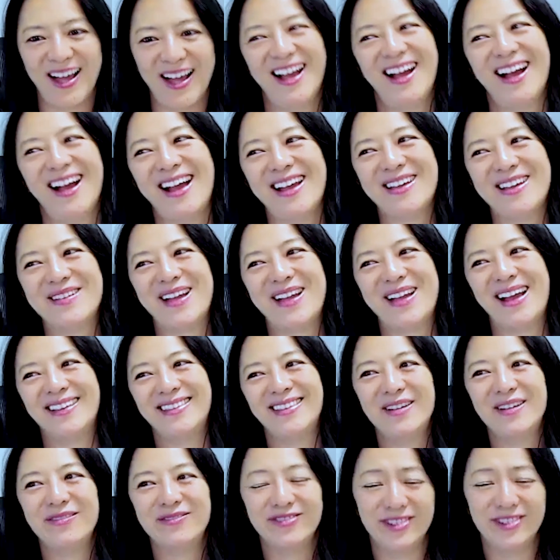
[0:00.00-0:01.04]
I, I
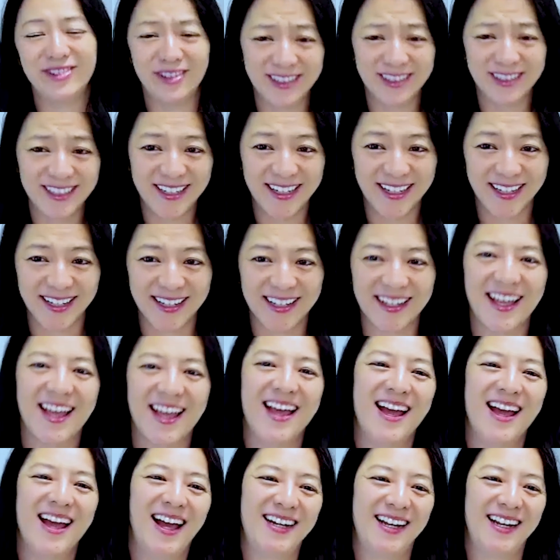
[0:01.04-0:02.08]
love learning,
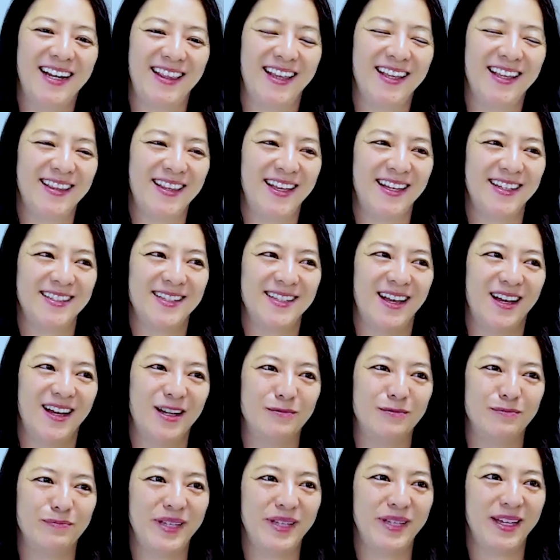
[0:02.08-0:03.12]
and I think that
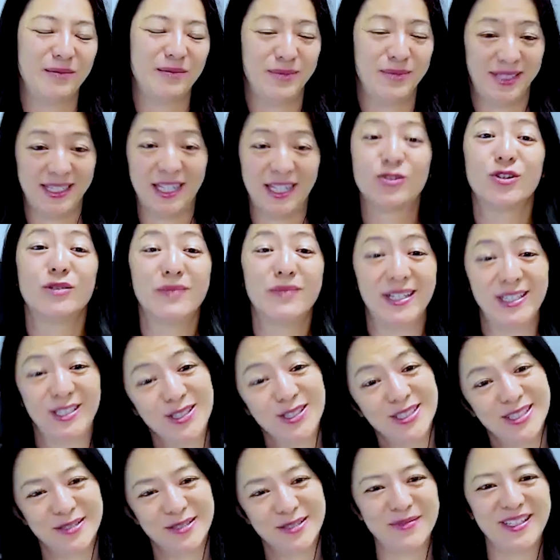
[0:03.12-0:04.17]
um, becomes
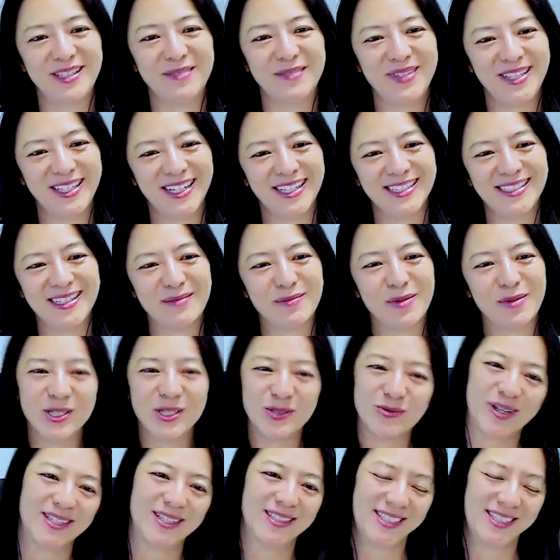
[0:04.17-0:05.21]
detrimental to me because I'm always
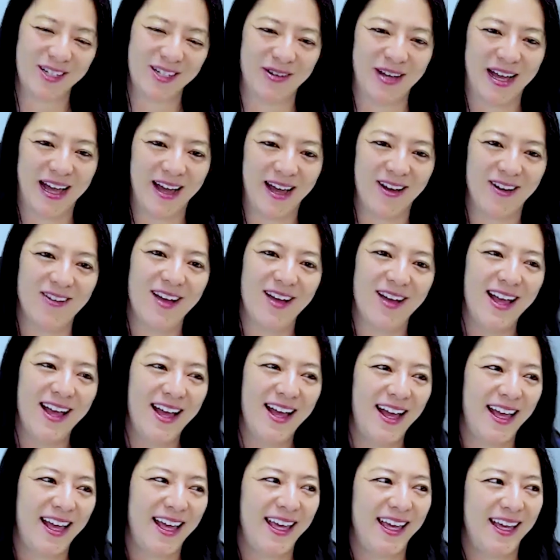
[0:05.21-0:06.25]
wanting to know how.
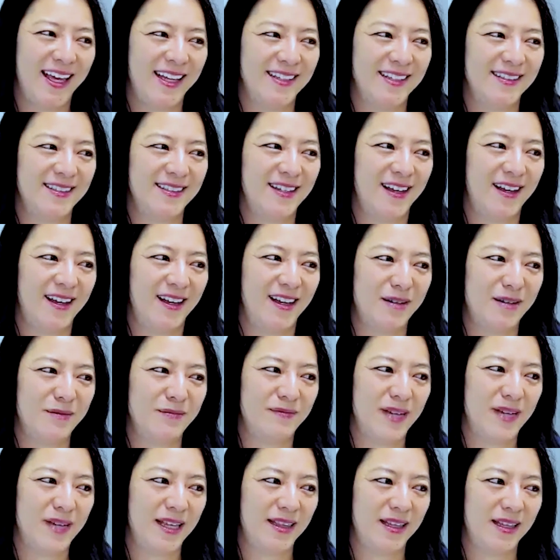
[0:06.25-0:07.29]
And
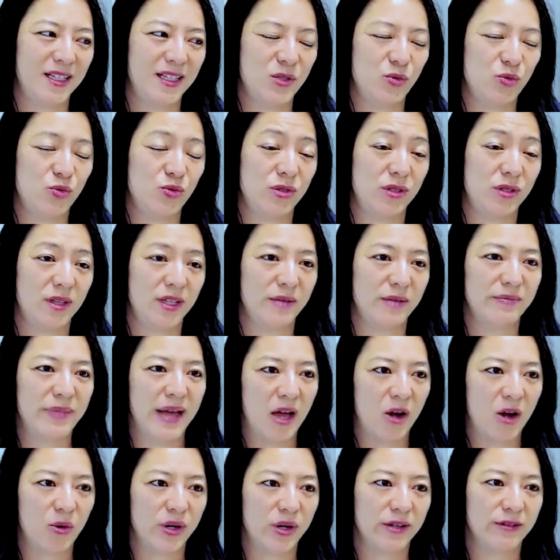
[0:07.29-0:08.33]
um, I think it's really
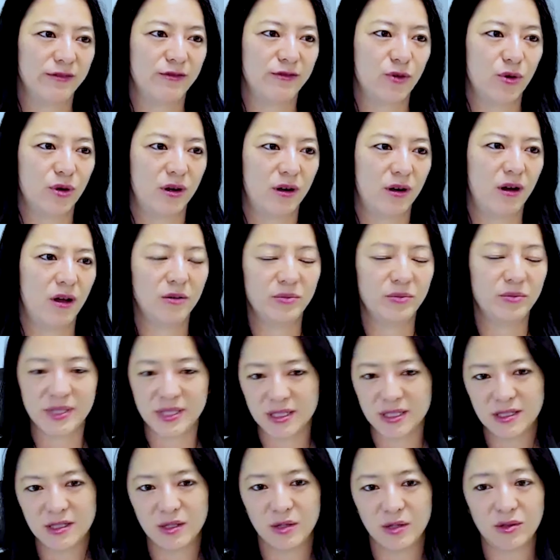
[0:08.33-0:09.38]
empowering for all
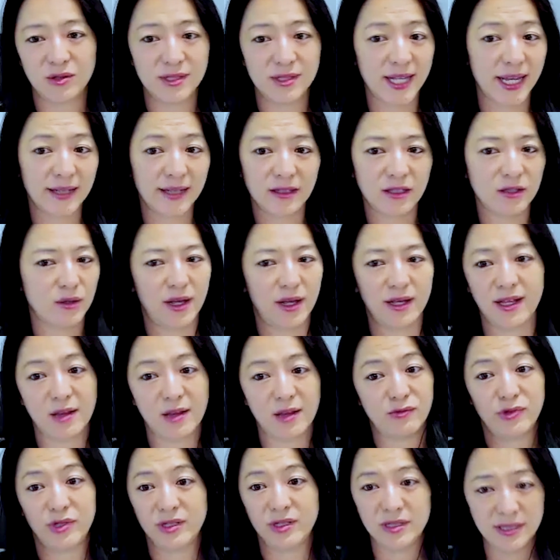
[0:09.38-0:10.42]
business owners, and you know, again,
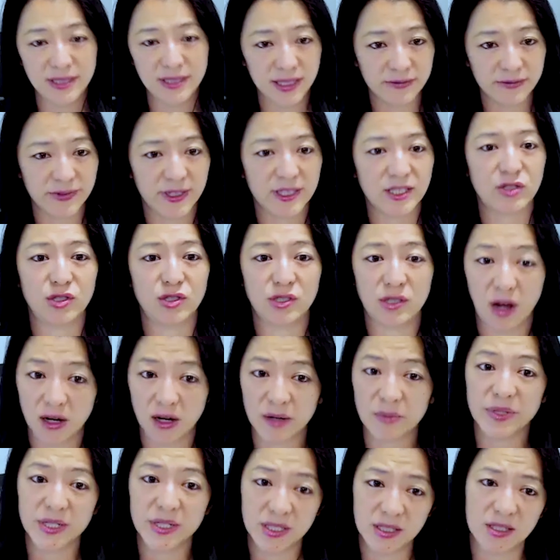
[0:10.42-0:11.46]
real estate investors are
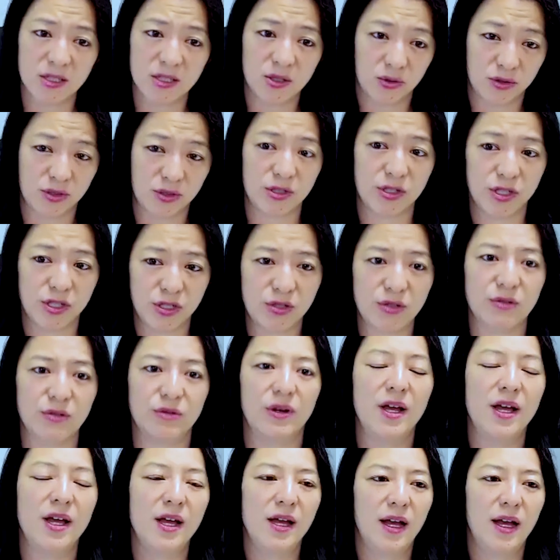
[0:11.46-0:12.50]
business owners too.
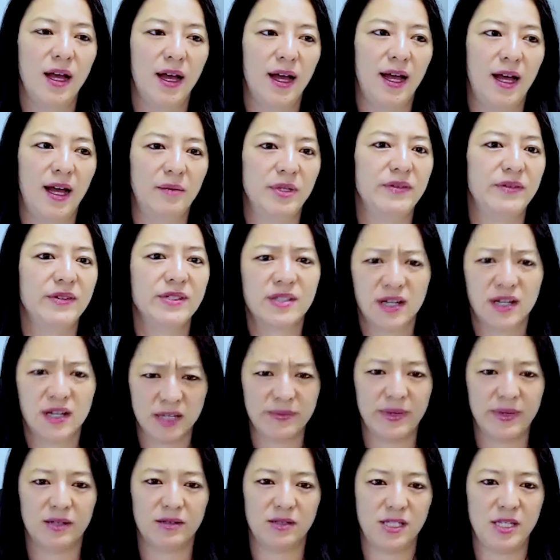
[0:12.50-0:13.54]
Um, even talking
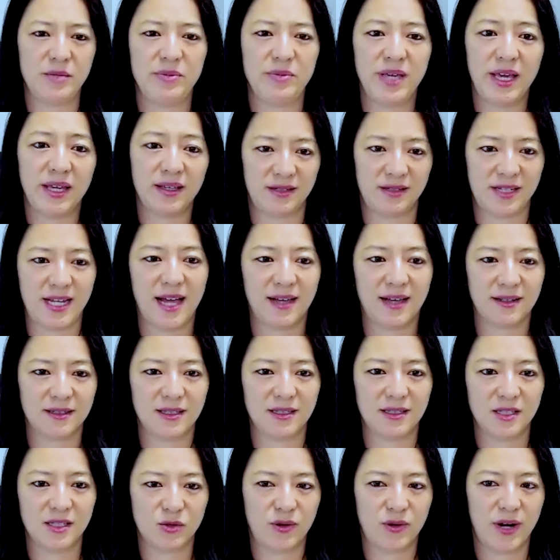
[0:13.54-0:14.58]
about CPA and
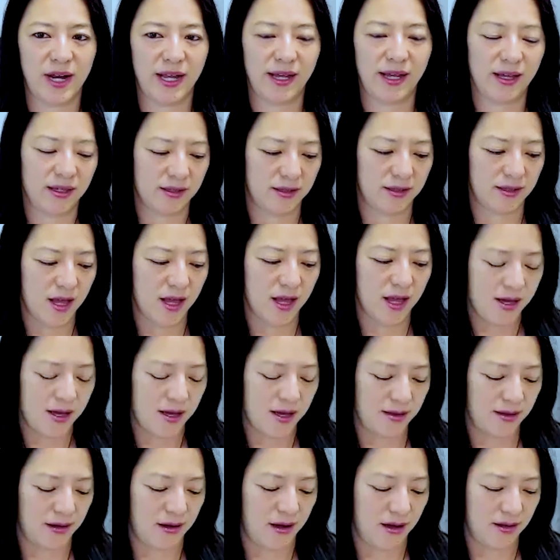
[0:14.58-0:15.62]
taxes, right? Is
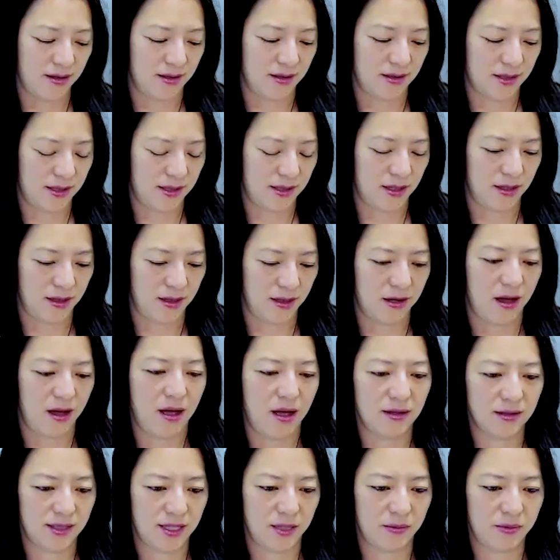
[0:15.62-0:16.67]
the cons the
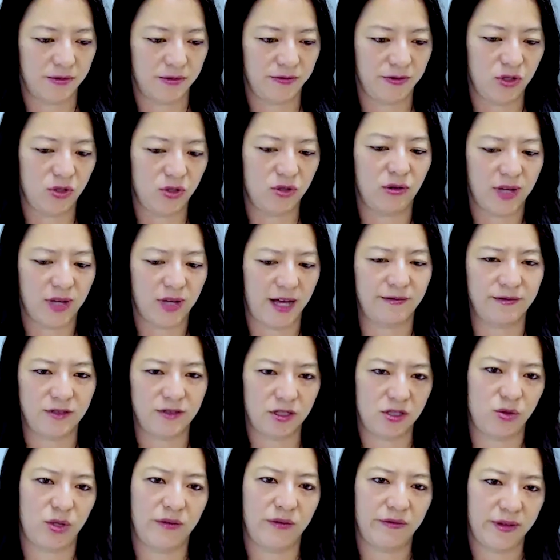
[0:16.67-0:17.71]
concept of you don't have to
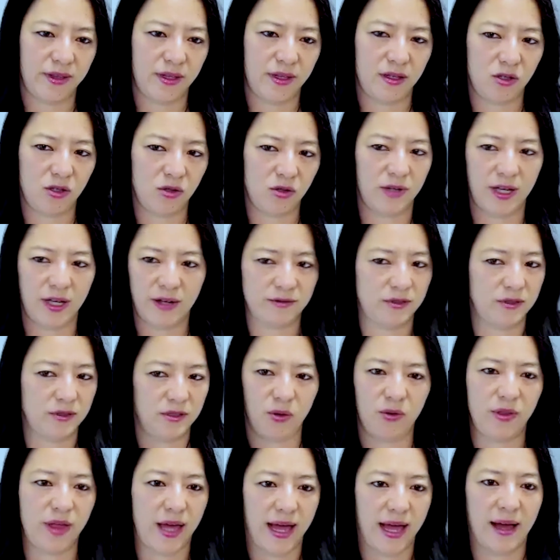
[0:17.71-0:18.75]
do everything, you don't have to
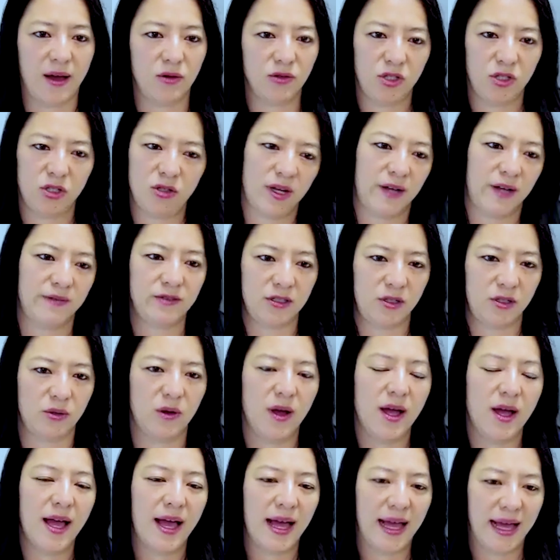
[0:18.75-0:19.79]
know the how, you don't have to know
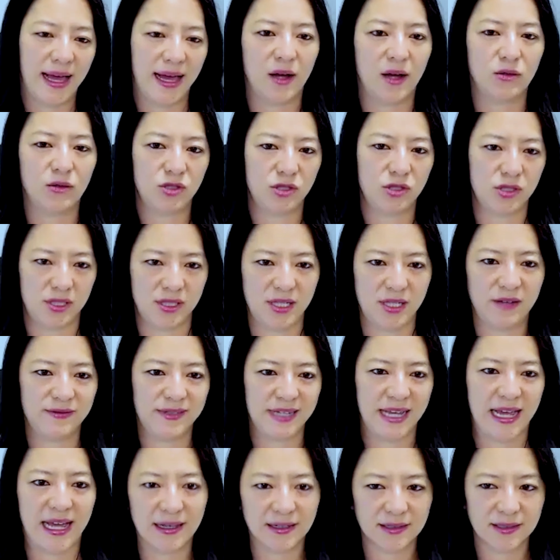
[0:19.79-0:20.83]
how to save
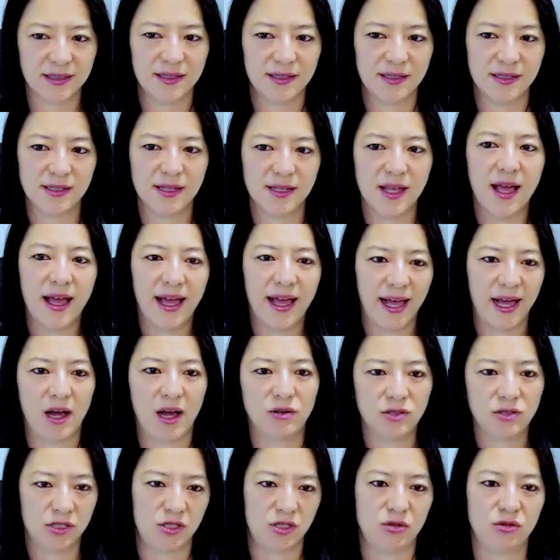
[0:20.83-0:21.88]
taxes, how
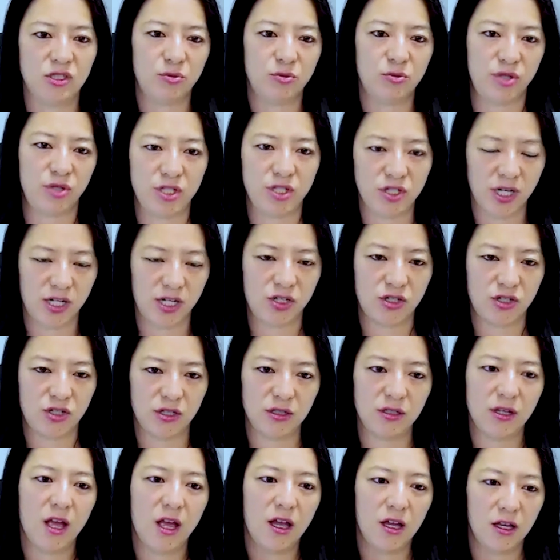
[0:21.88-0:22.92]
to do
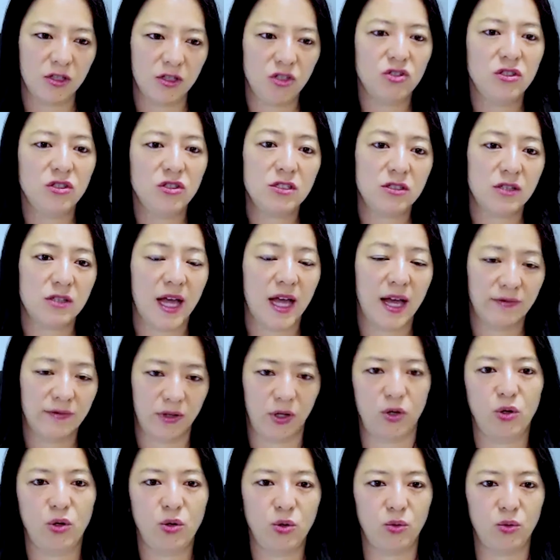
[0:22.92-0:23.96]
depreciation. You need to have a
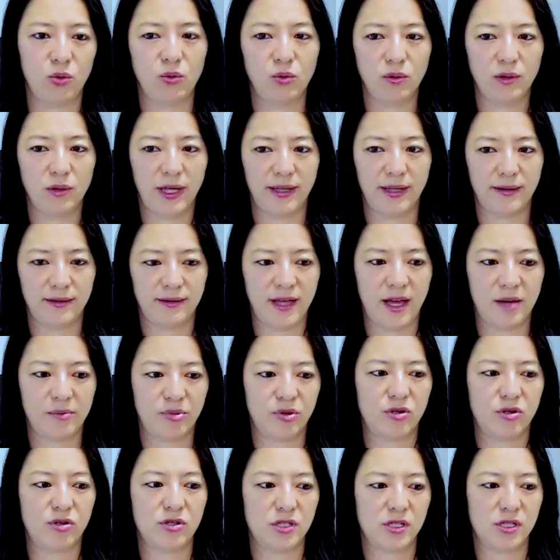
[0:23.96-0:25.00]
who, and that
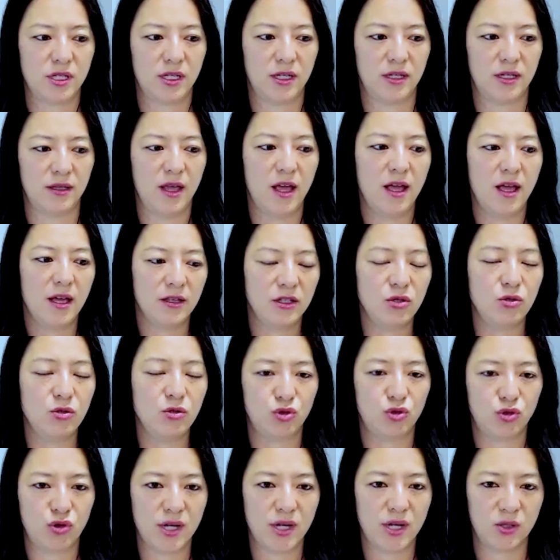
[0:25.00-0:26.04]
person person you
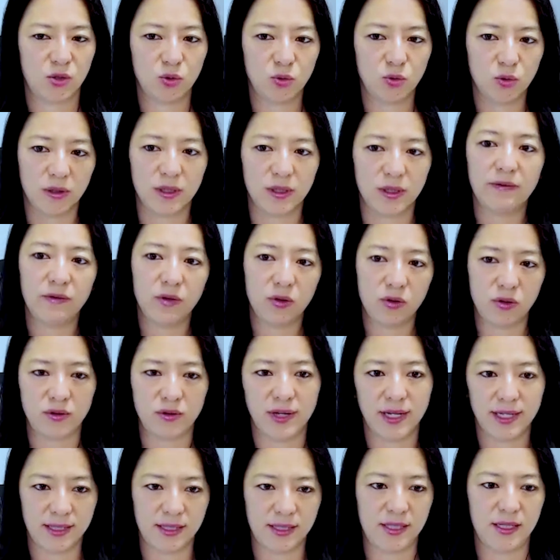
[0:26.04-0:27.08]
trust who will give you the
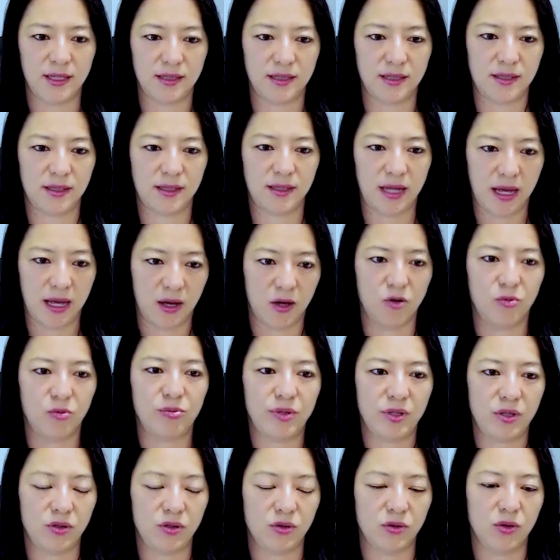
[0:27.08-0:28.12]
ideas and
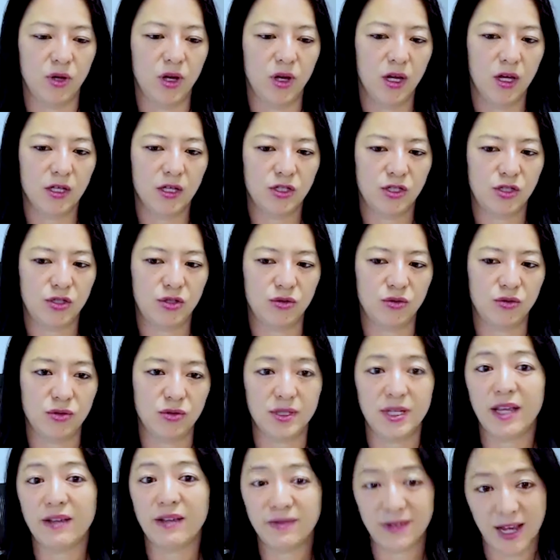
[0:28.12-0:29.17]
help you to
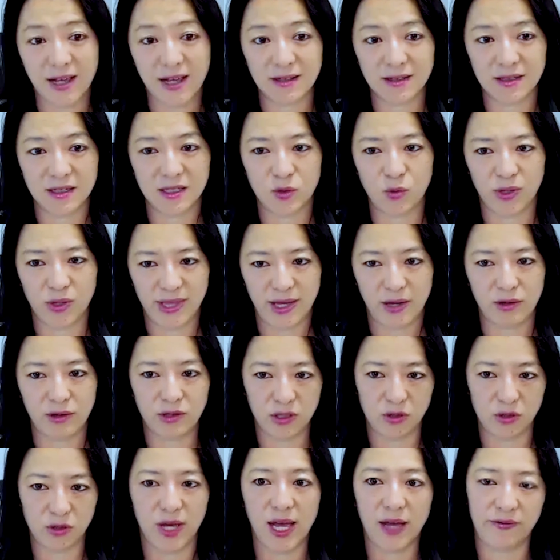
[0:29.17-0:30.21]
save taxes without
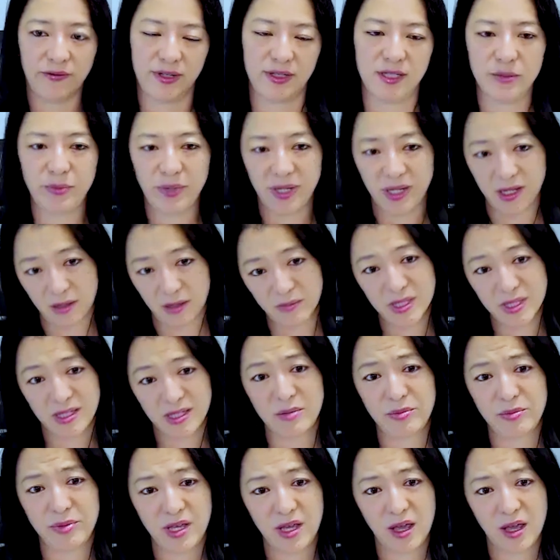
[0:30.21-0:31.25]
you having to become a
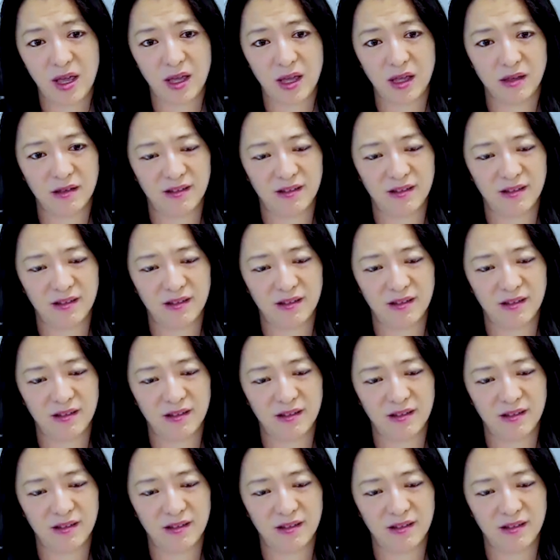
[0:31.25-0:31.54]
CPA.